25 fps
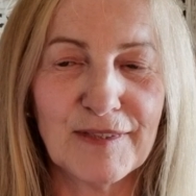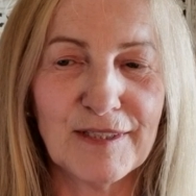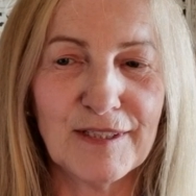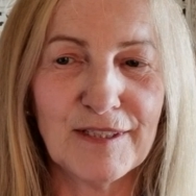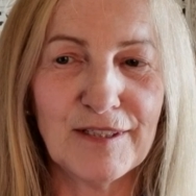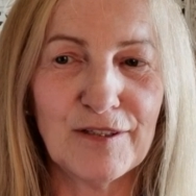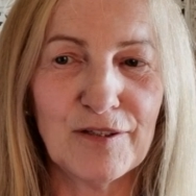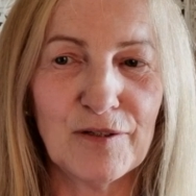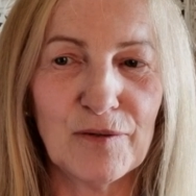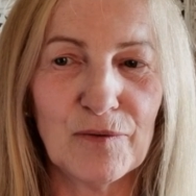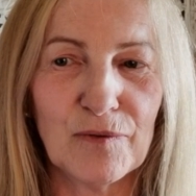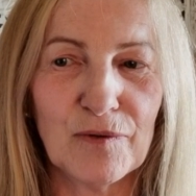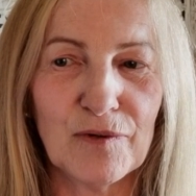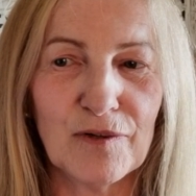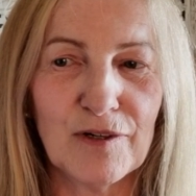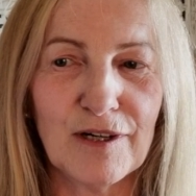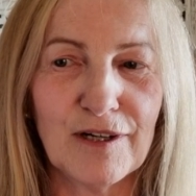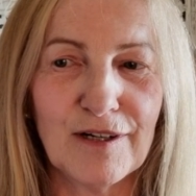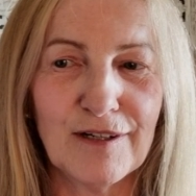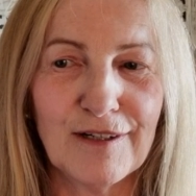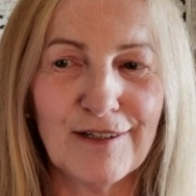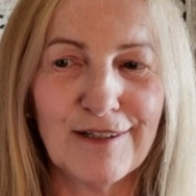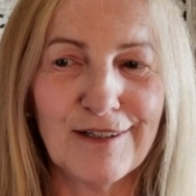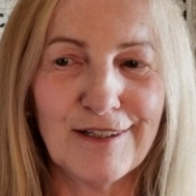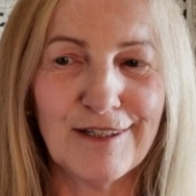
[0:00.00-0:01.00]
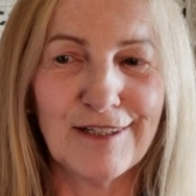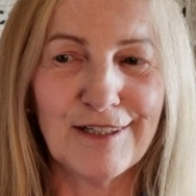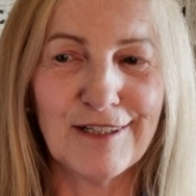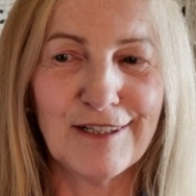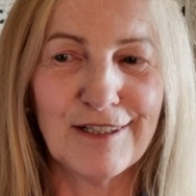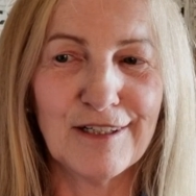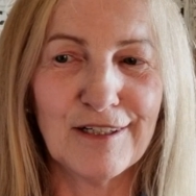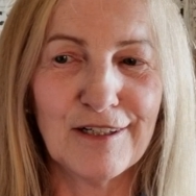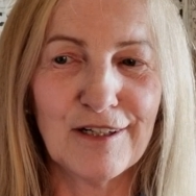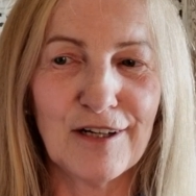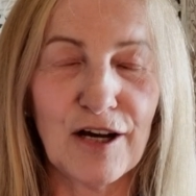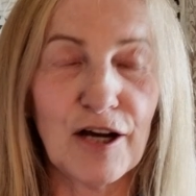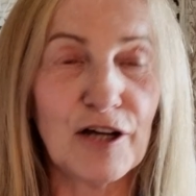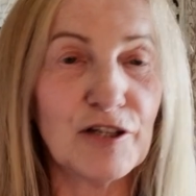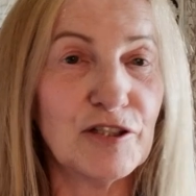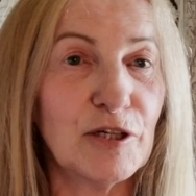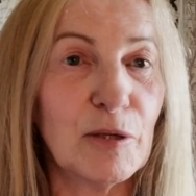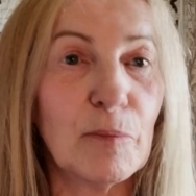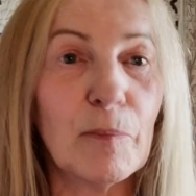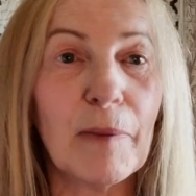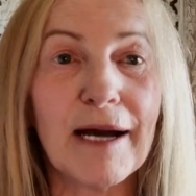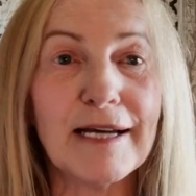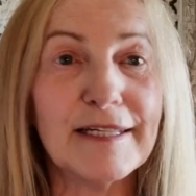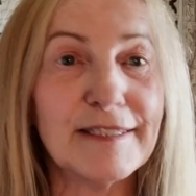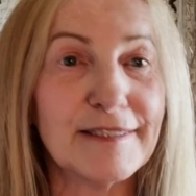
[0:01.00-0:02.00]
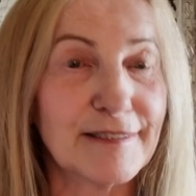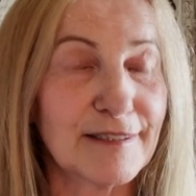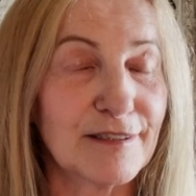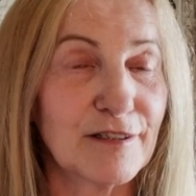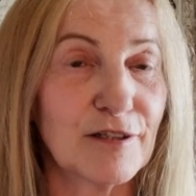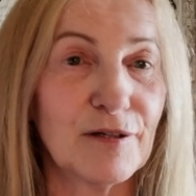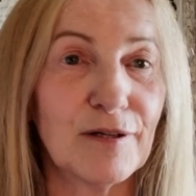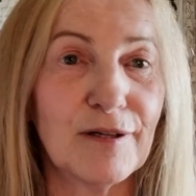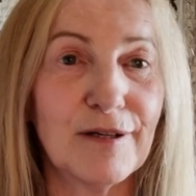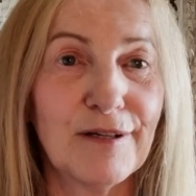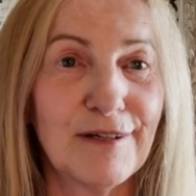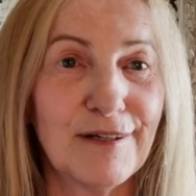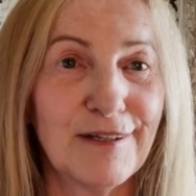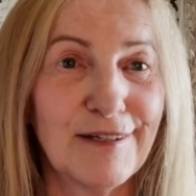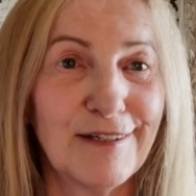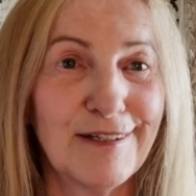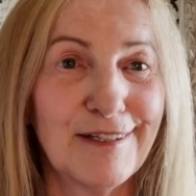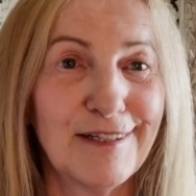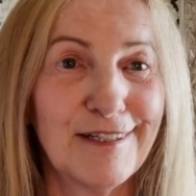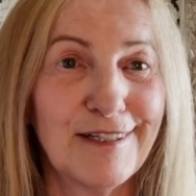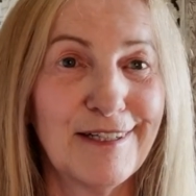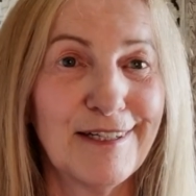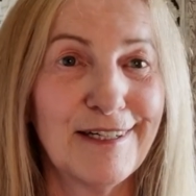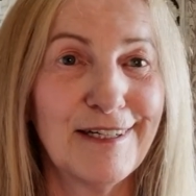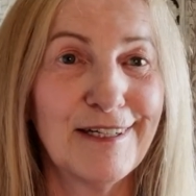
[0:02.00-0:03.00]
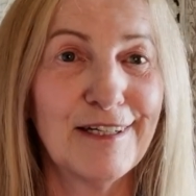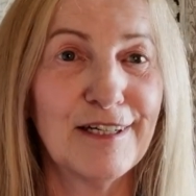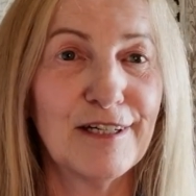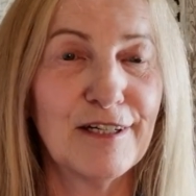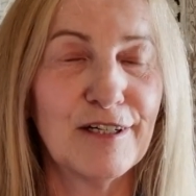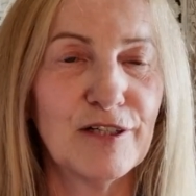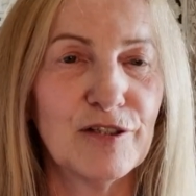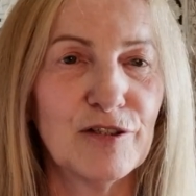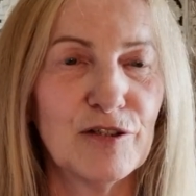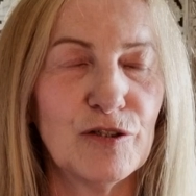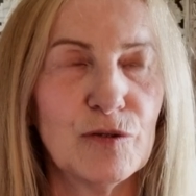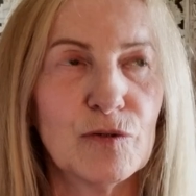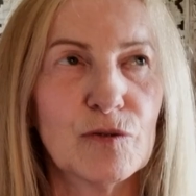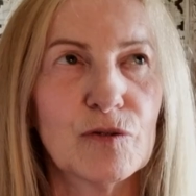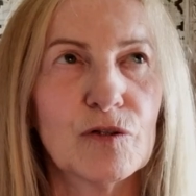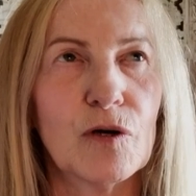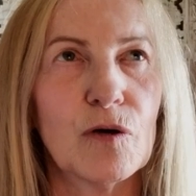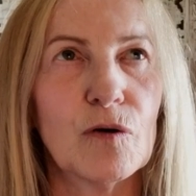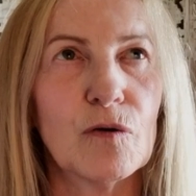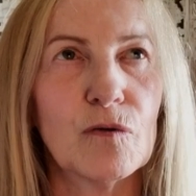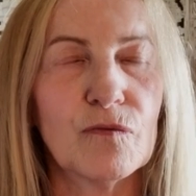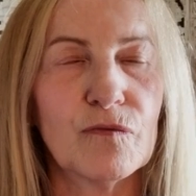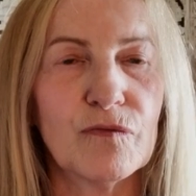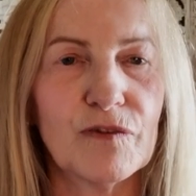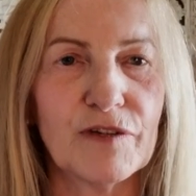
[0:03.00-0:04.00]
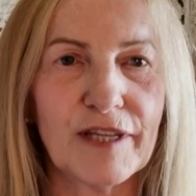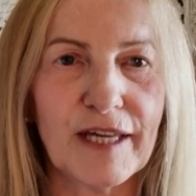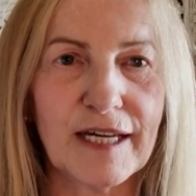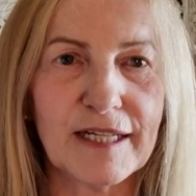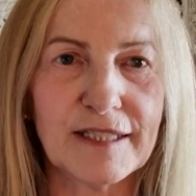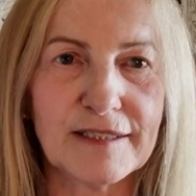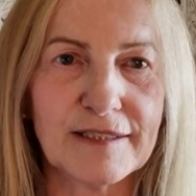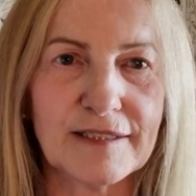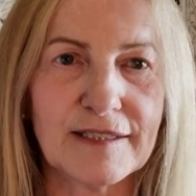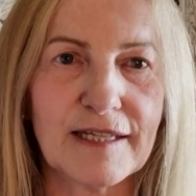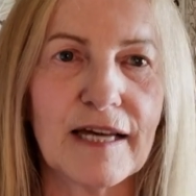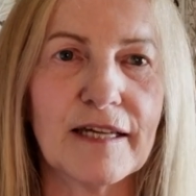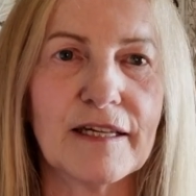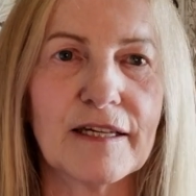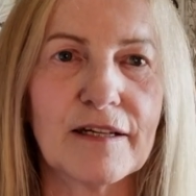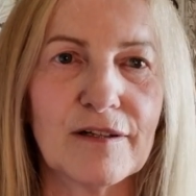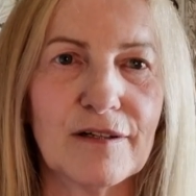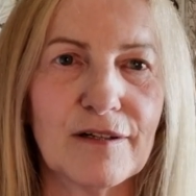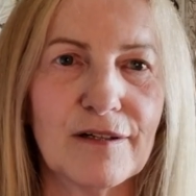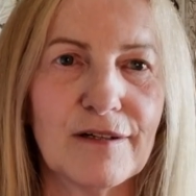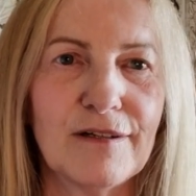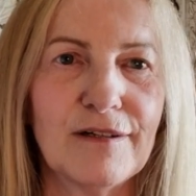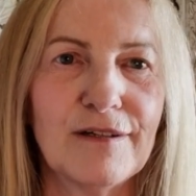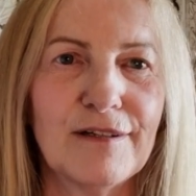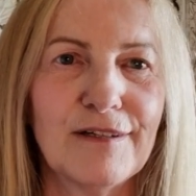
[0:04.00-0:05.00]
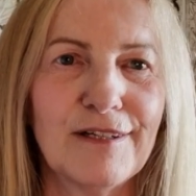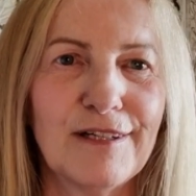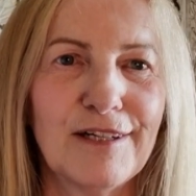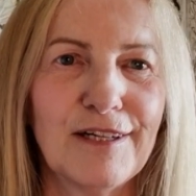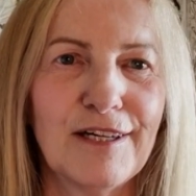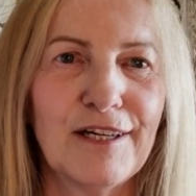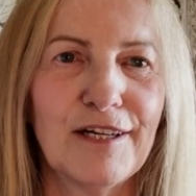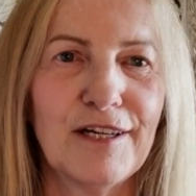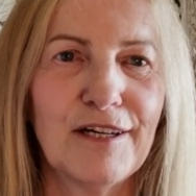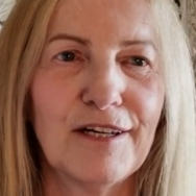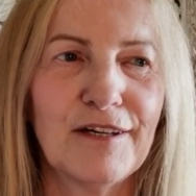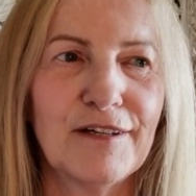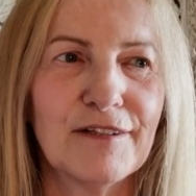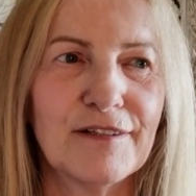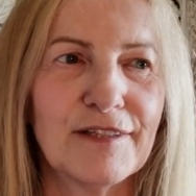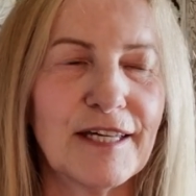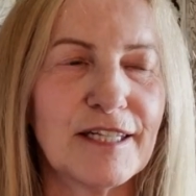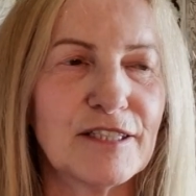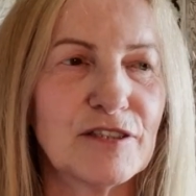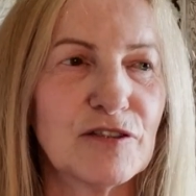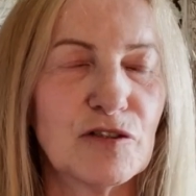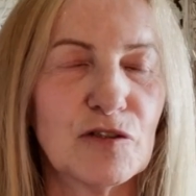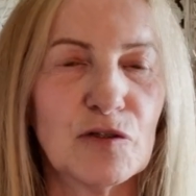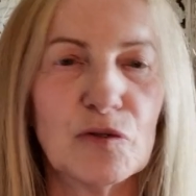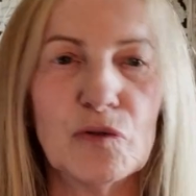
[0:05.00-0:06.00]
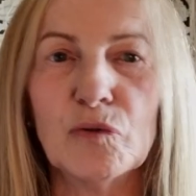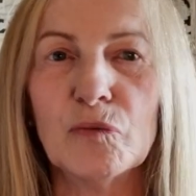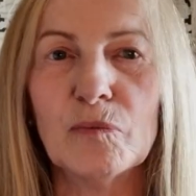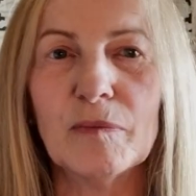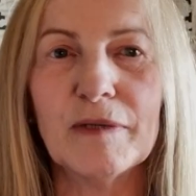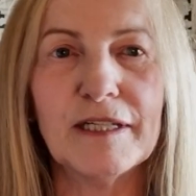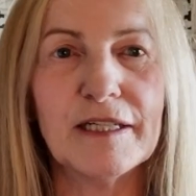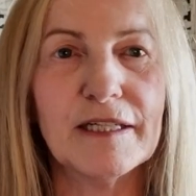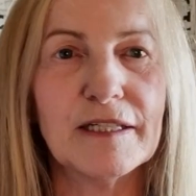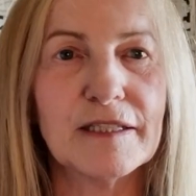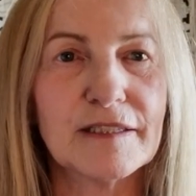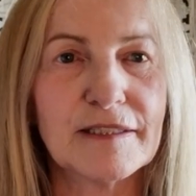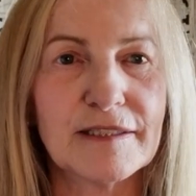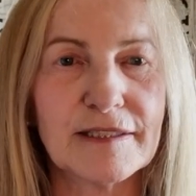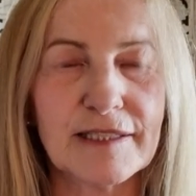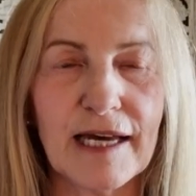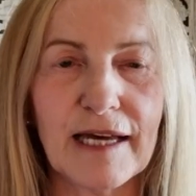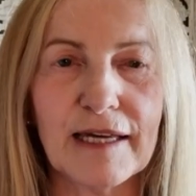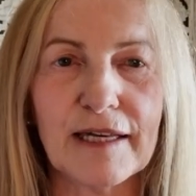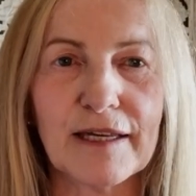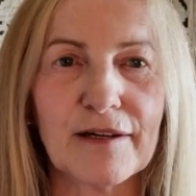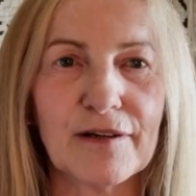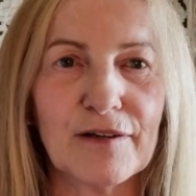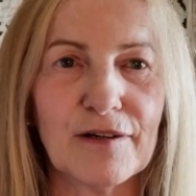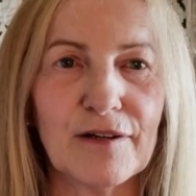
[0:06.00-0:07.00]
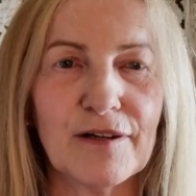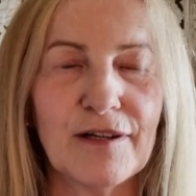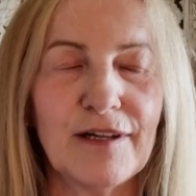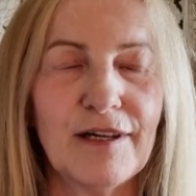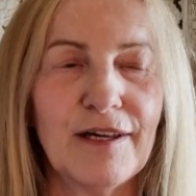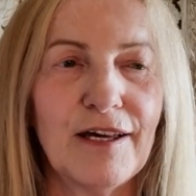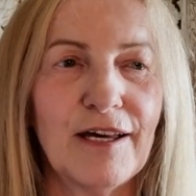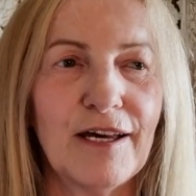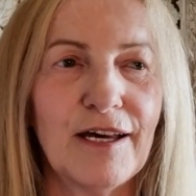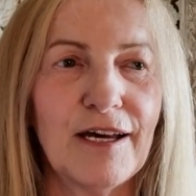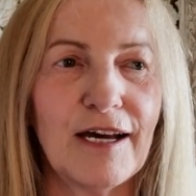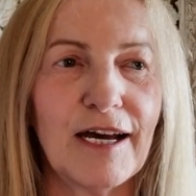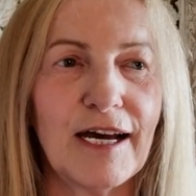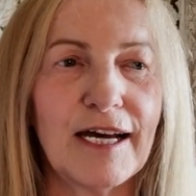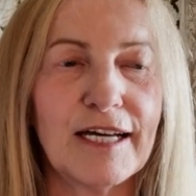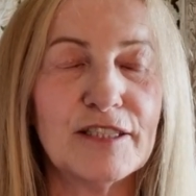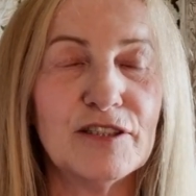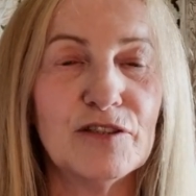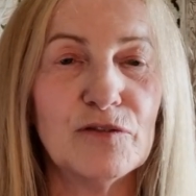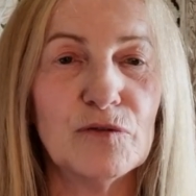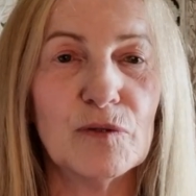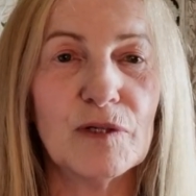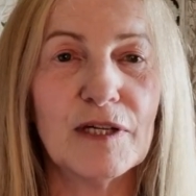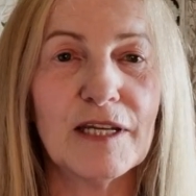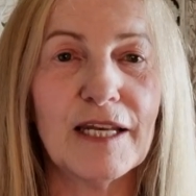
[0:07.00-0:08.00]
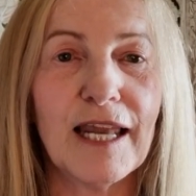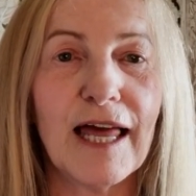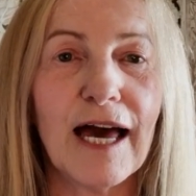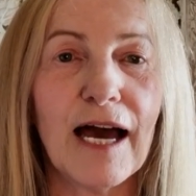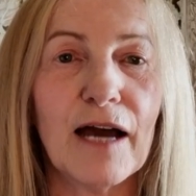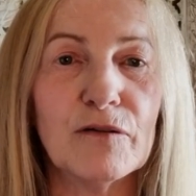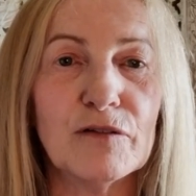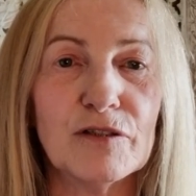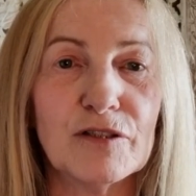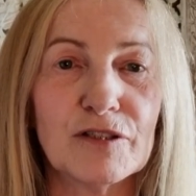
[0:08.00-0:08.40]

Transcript: you know, on your bicycle, you go for that cycle, that 2 minute cycle, and you allow